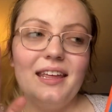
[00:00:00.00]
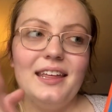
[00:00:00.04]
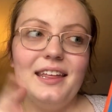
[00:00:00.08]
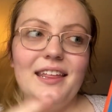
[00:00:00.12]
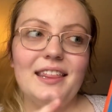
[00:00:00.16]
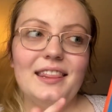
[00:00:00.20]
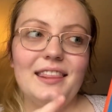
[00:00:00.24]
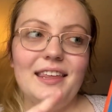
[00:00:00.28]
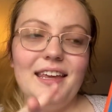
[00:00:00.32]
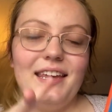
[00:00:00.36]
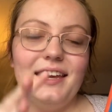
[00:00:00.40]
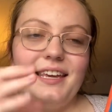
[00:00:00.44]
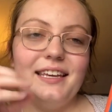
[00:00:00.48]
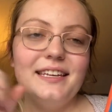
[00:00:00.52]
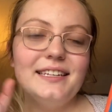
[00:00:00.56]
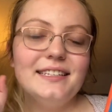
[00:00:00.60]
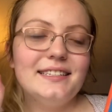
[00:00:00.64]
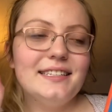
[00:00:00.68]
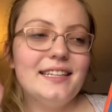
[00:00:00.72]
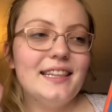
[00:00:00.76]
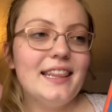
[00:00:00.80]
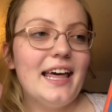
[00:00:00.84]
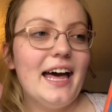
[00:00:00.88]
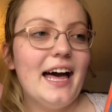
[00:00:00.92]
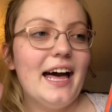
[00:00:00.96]
things
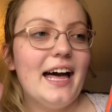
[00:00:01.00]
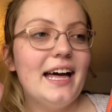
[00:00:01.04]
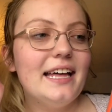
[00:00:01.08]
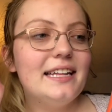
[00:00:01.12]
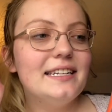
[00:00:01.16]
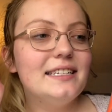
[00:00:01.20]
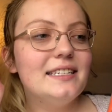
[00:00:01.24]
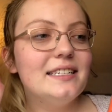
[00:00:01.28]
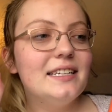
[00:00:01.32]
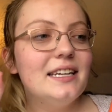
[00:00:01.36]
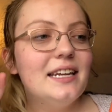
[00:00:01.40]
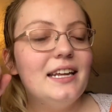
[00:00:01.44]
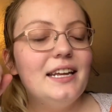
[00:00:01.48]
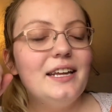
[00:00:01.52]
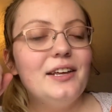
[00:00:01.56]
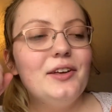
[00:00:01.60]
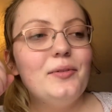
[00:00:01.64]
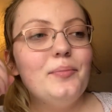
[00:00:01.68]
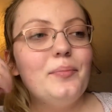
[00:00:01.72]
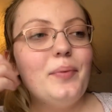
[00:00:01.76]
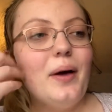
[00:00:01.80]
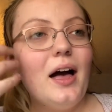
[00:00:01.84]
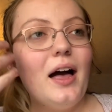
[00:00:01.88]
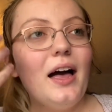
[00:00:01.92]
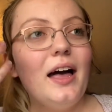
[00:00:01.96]
that
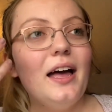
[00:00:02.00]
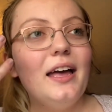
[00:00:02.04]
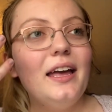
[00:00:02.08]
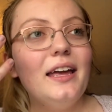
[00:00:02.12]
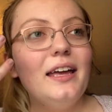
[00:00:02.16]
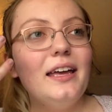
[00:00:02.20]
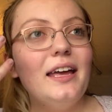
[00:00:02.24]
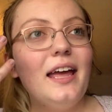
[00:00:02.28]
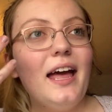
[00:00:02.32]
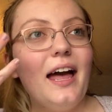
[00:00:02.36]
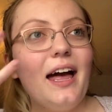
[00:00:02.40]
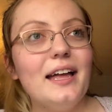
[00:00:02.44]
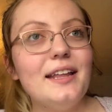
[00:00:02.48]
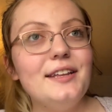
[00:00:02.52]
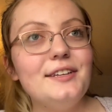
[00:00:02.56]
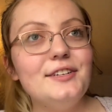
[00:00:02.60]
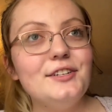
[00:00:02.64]
Pi had to